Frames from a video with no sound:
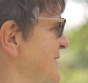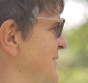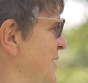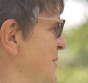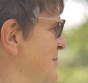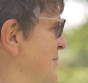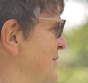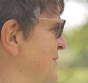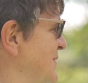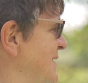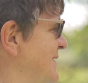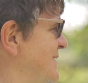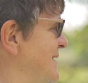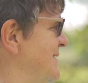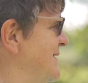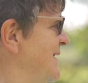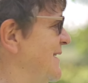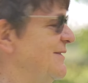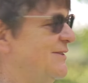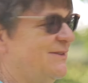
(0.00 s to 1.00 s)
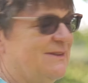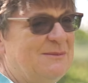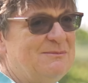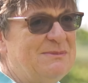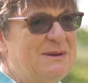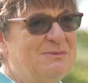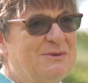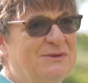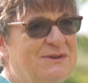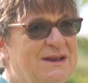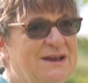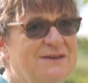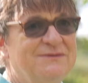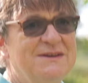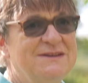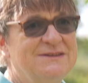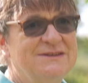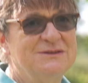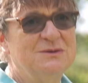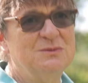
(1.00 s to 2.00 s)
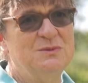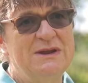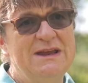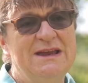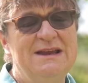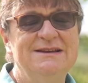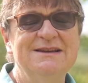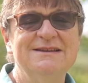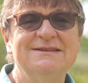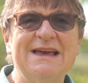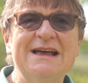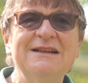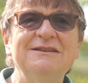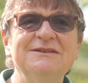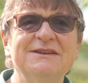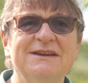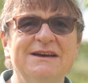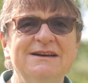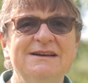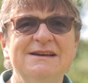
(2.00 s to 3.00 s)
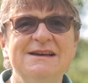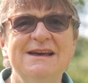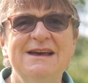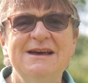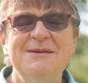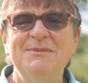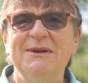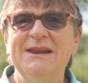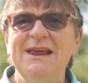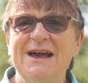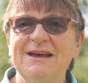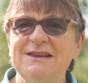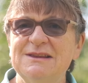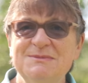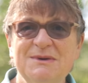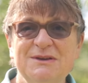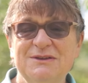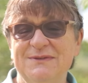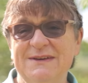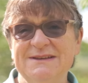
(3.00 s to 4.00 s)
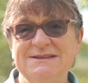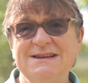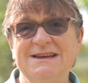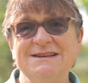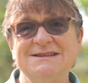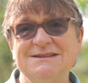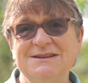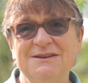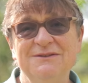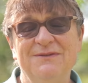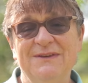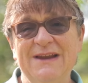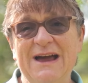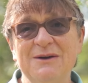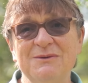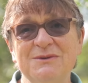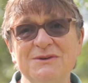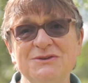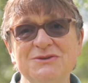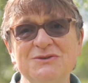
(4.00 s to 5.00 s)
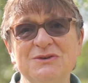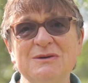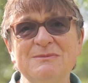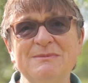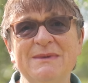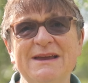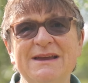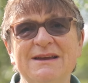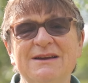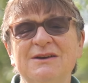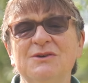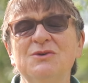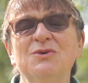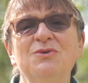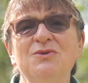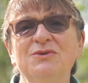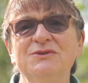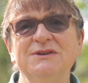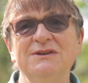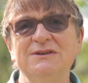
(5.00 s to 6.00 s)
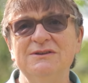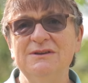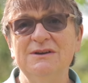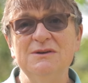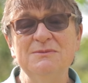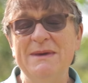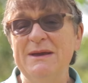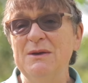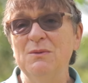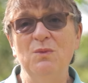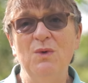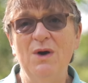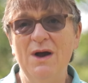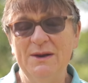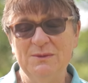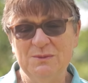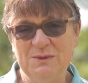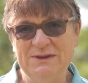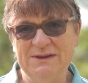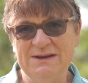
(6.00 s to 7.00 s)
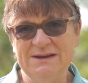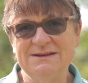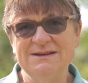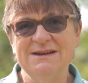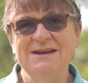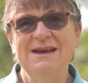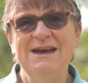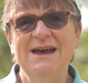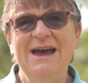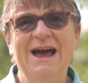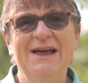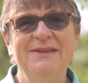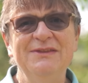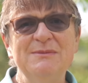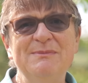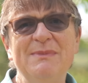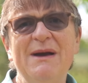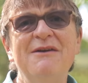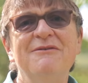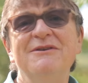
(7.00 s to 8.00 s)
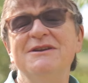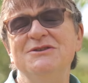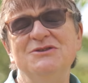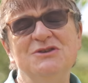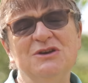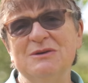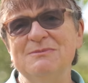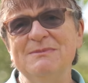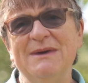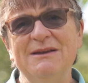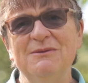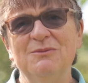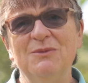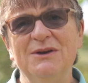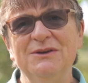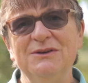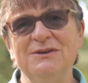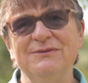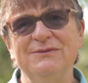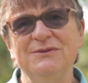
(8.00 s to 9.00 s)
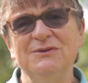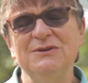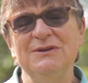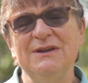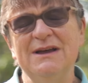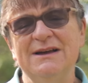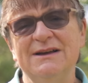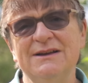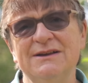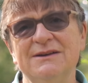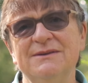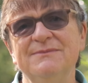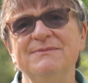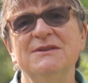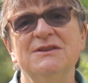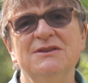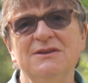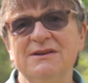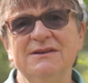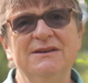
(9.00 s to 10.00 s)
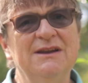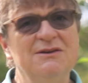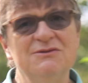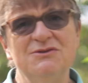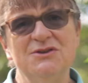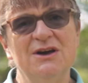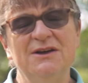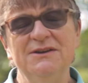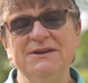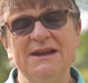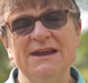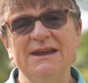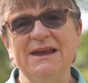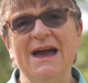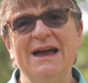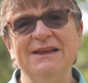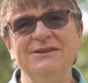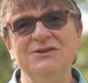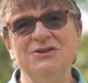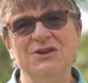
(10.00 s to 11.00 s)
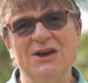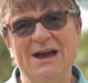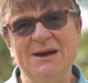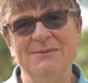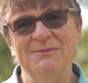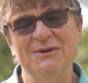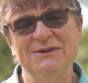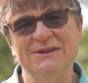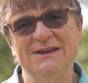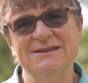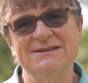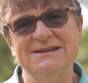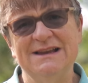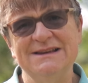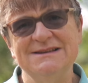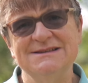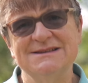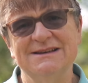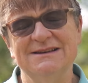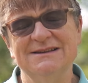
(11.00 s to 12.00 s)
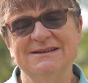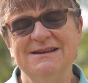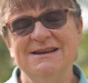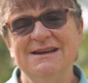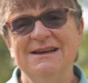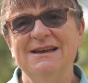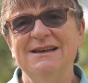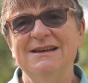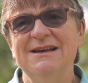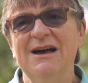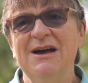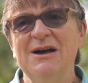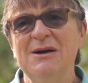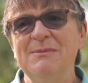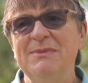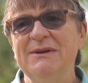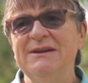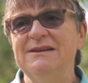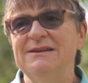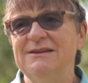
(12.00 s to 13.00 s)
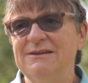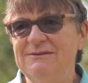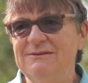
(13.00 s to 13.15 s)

example, this is, some people think of this as a weed, it's elder, but it has most fantastic flowers. You can make cordial, you make wine with it, and the berries you can make wonderful, uh, you know, chutney and jam with it later. Uh, but